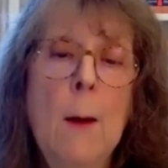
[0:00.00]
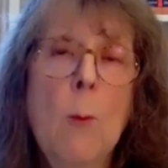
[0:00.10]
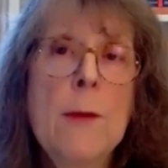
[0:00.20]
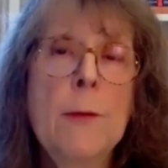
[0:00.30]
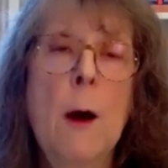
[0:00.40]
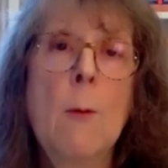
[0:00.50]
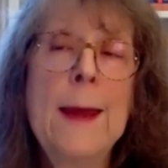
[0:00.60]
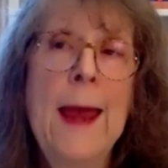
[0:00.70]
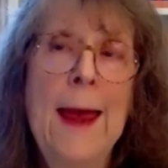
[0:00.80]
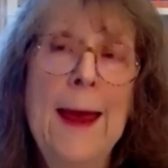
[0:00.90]
we thought
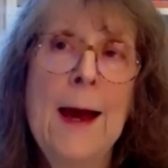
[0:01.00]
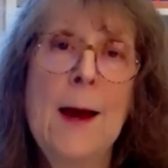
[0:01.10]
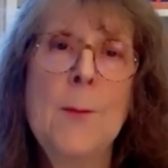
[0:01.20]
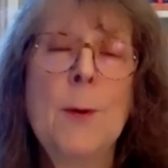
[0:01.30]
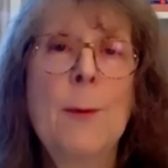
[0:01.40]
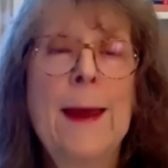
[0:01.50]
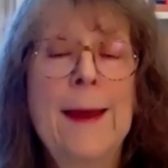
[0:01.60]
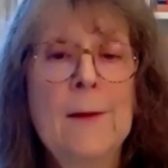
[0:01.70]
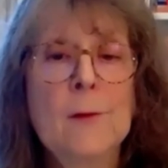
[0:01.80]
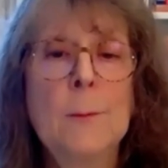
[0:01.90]
we had, but we
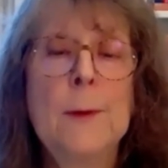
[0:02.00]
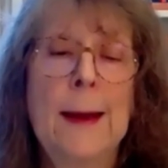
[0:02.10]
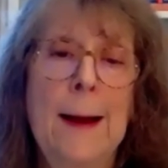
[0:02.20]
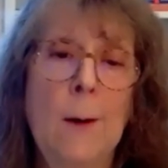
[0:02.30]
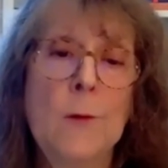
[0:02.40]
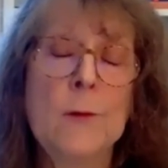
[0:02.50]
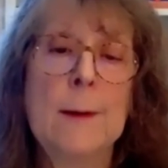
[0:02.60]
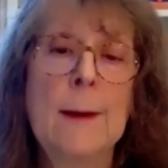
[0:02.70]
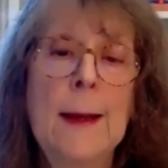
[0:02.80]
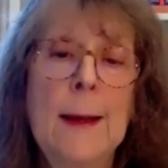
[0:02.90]
had some doubts,
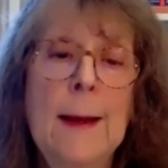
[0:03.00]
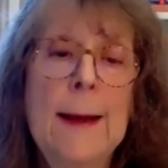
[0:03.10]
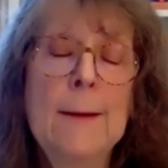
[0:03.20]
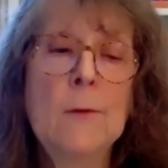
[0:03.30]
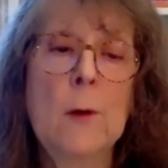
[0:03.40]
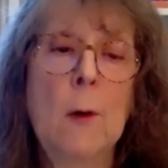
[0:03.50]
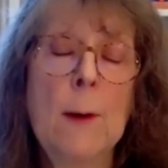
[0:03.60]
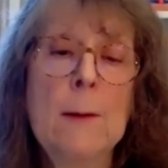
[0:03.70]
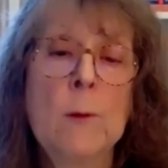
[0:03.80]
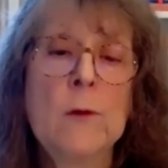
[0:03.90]
and so
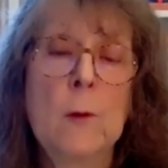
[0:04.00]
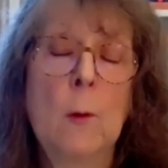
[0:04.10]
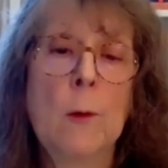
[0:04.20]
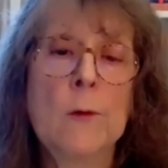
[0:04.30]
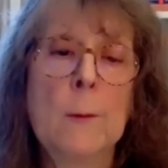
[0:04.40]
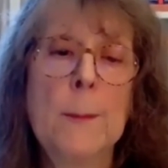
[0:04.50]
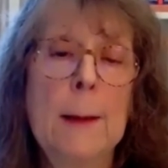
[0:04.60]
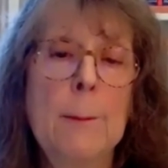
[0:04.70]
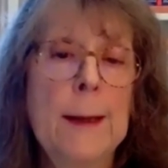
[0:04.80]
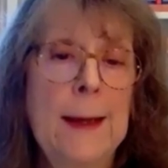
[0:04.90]
it was still worth
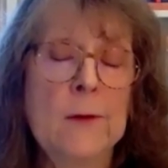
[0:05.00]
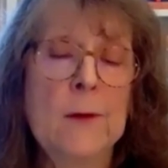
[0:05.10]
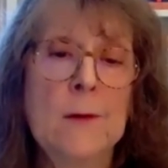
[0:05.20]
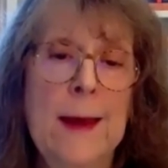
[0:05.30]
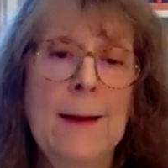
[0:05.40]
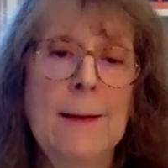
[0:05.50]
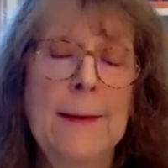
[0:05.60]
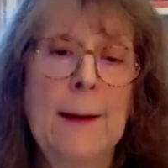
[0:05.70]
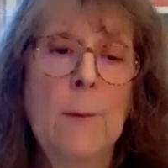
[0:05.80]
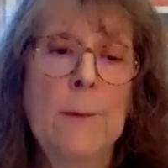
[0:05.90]
submitting. But yes, exactly,
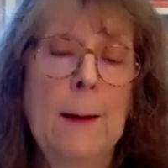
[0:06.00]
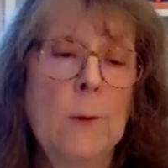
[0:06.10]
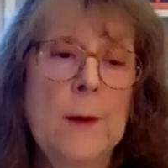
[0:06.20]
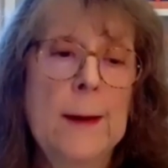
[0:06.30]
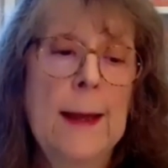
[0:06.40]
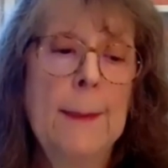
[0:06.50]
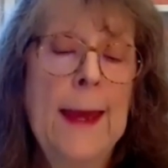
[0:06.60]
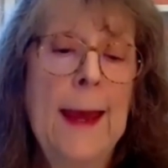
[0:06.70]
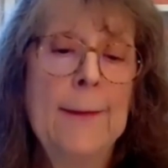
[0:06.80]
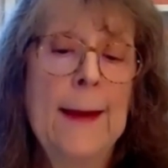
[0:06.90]
that was it. And
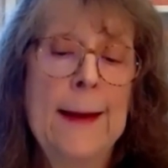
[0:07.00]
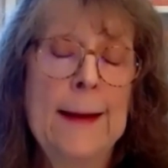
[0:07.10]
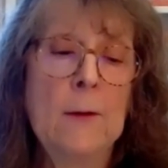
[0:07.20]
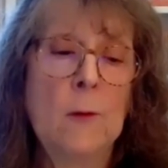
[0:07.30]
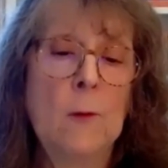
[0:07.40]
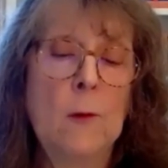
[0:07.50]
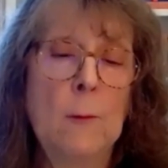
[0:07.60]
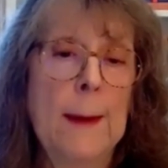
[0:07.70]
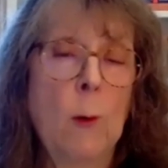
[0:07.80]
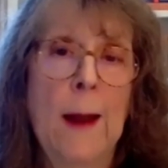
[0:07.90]
they had that attitude too.
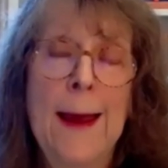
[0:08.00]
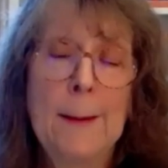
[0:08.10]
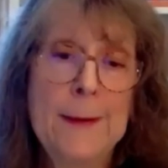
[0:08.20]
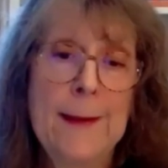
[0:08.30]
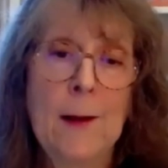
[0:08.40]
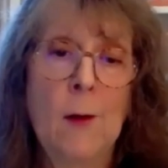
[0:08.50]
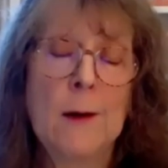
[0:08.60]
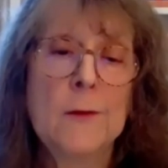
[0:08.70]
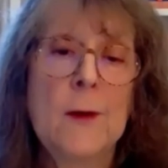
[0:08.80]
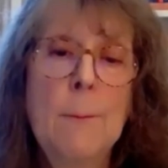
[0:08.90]
They weren't happy they
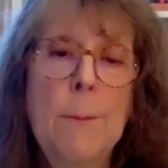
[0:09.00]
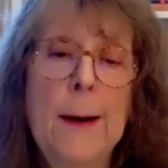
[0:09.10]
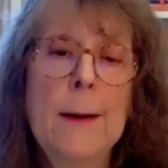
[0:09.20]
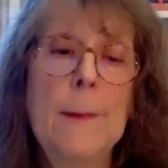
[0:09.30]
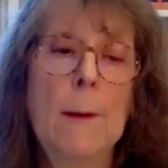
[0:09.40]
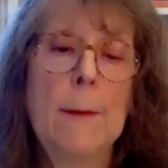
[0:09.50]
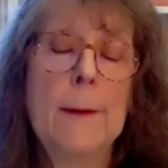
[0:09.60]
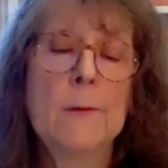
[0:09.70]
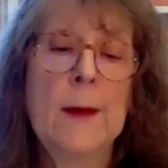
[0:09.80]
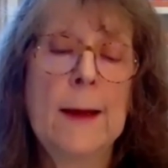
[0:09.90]
lost, but
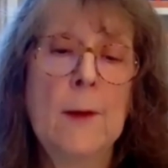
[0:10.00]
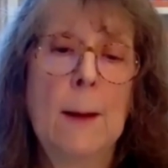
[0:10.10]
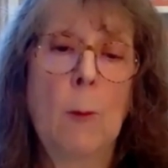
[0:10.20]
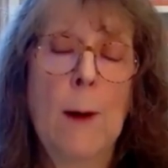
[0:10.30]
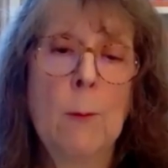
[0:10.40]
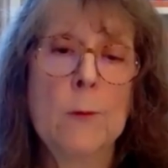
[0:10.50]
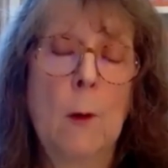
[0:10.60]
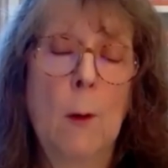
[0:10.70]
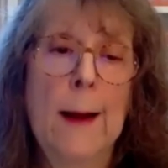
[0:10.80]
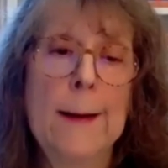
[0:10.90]
the second time around was a
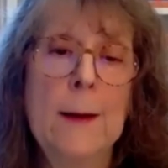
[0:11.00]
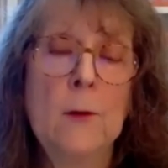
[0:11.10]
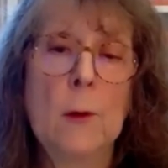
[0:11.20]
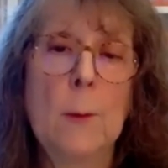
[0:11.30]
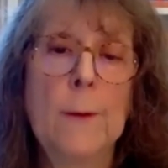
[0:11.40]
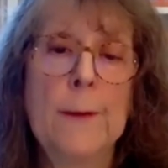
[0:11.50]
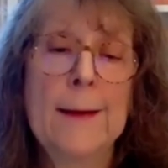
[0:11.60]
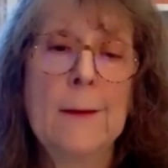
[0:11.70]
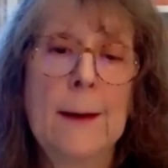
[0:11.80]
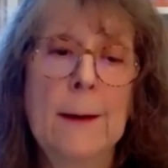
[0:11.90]
whole lot easier to put
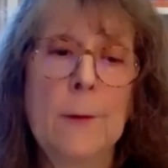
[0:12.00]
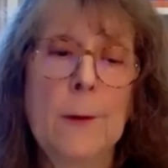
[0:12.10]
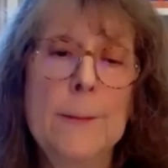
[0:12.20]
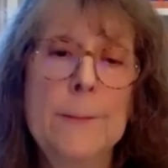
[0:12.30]
that together.